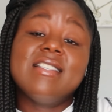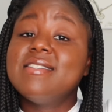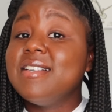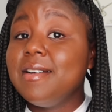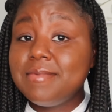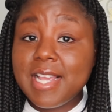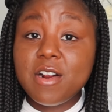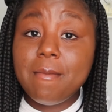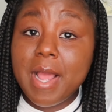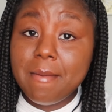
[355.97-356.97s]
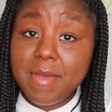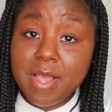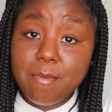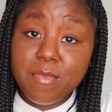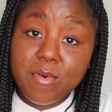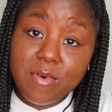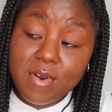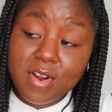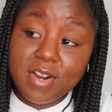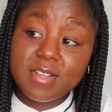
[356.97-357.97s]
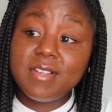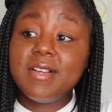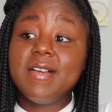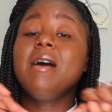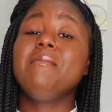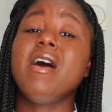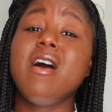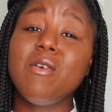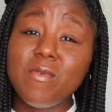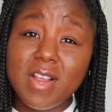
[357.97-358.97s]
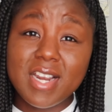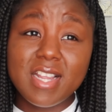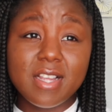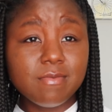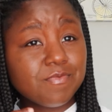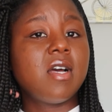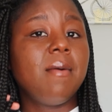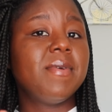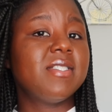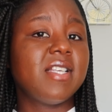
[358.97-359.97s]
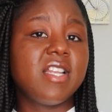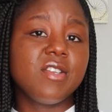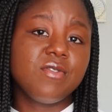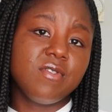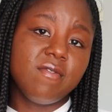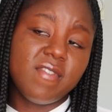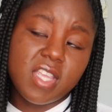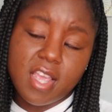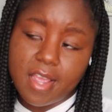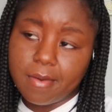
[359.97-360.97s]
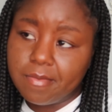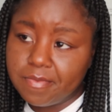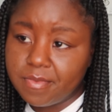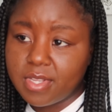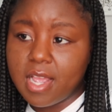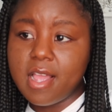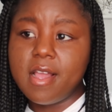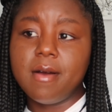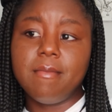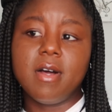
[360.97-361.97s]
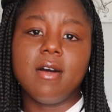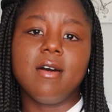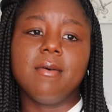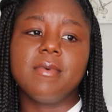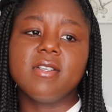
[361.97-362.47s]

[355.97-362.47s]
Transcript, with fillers: that's the update on my med board. I'm already compensated through the VA. I am um,